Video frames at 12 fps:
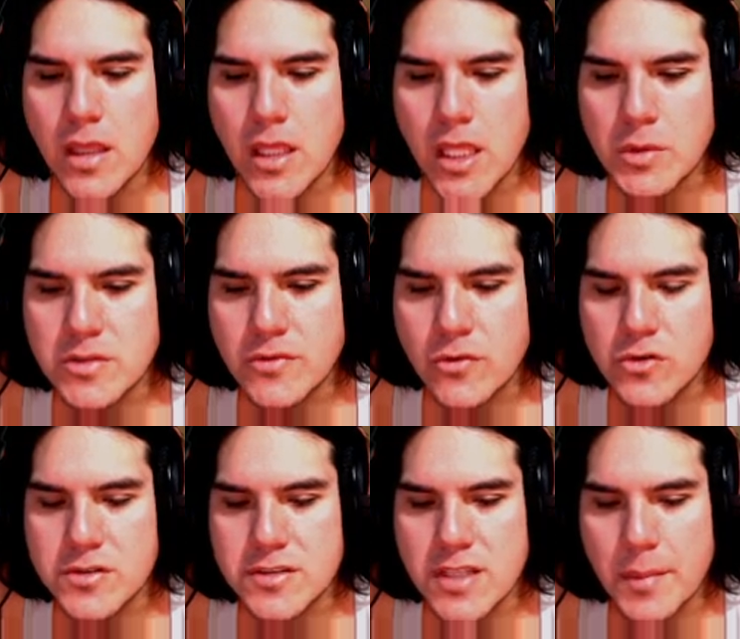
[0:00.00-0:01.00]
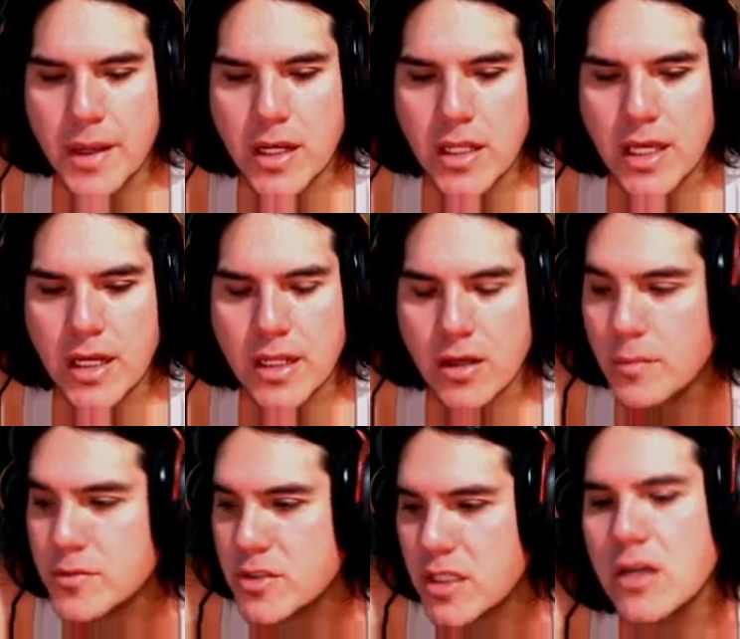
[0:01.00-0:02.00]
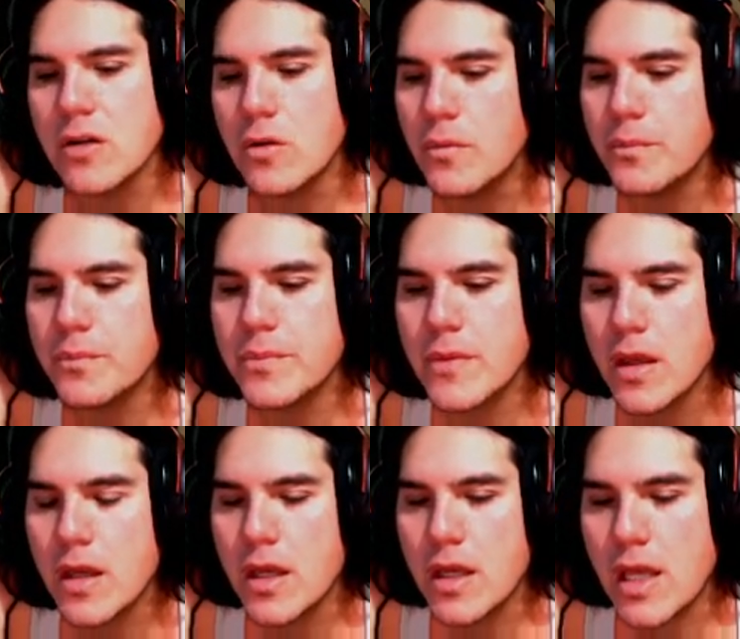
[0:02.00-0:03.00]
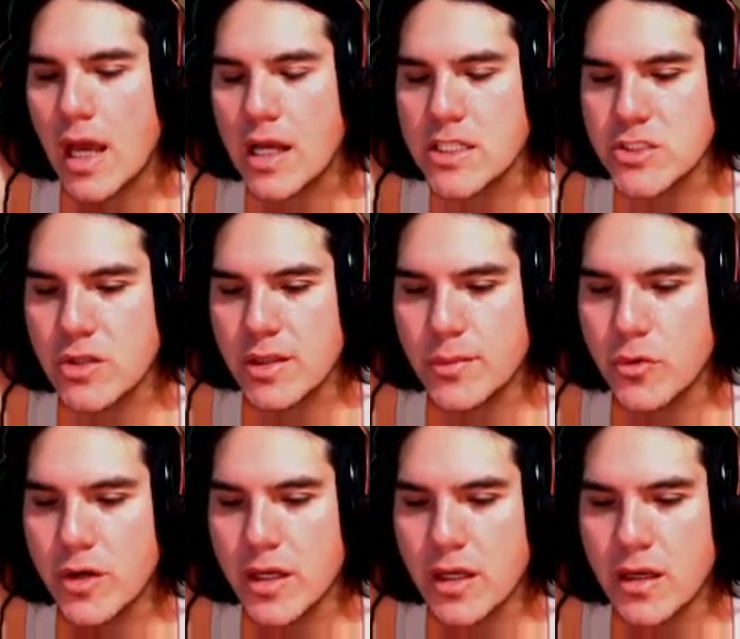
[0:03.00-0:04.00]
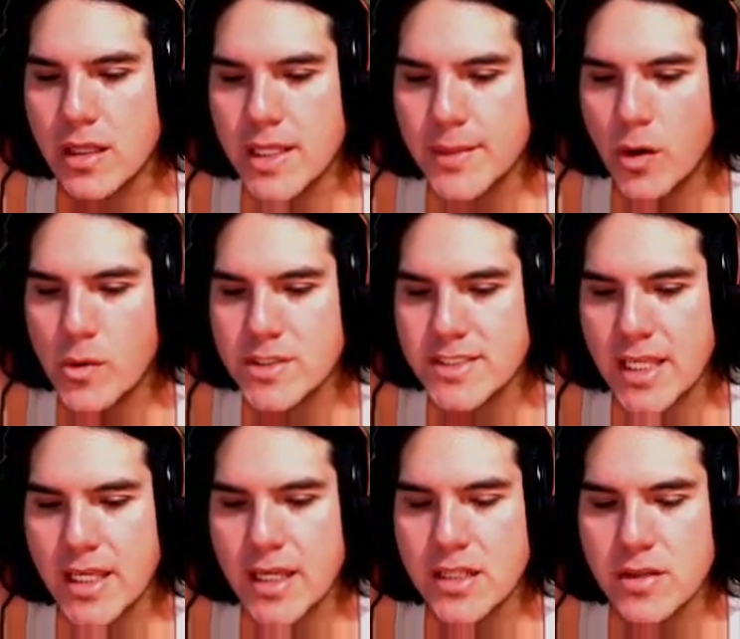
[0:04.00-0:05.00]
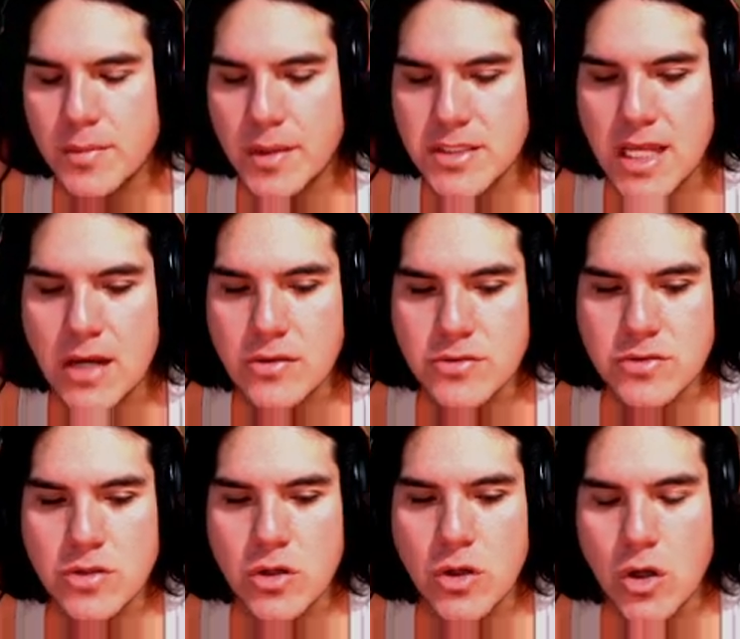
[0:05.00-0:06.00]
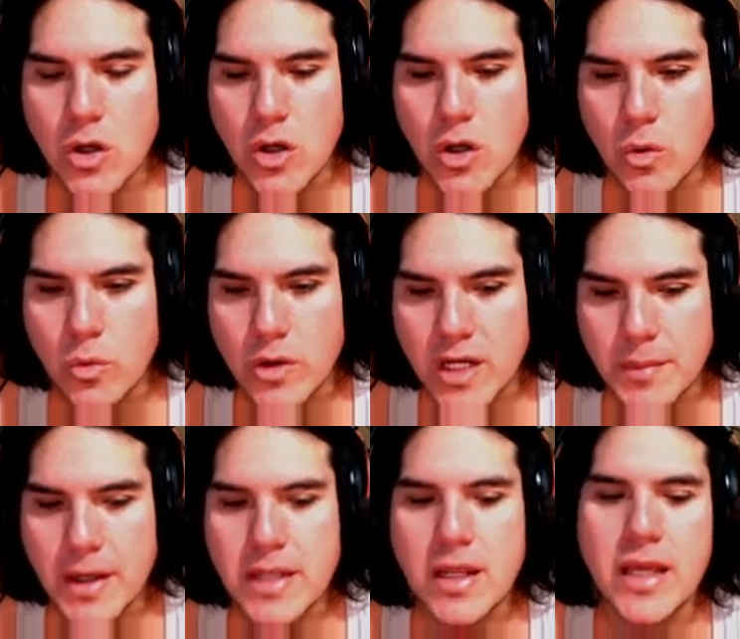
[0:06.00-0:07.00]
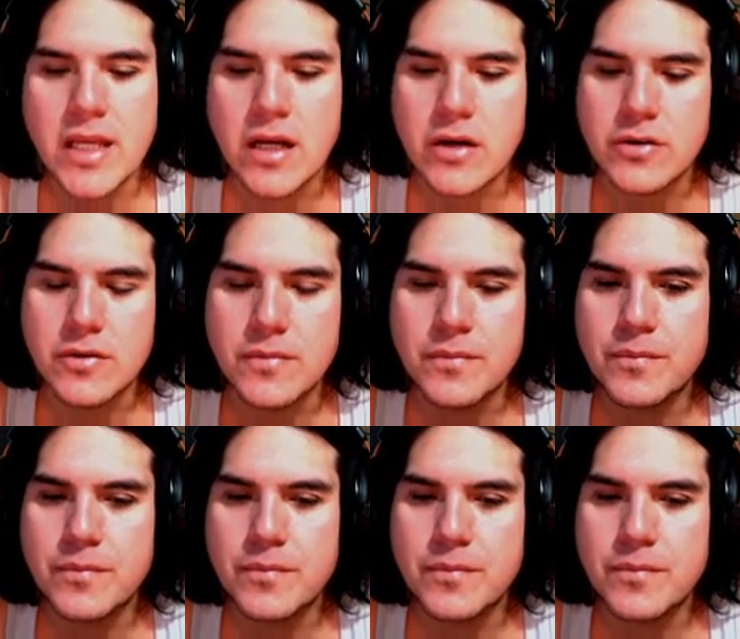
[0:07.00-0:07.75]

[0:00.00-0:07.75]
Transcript: It was of course the man he had come to kill. And so the boy. The boy was taken to the man's house, where he met a young girl.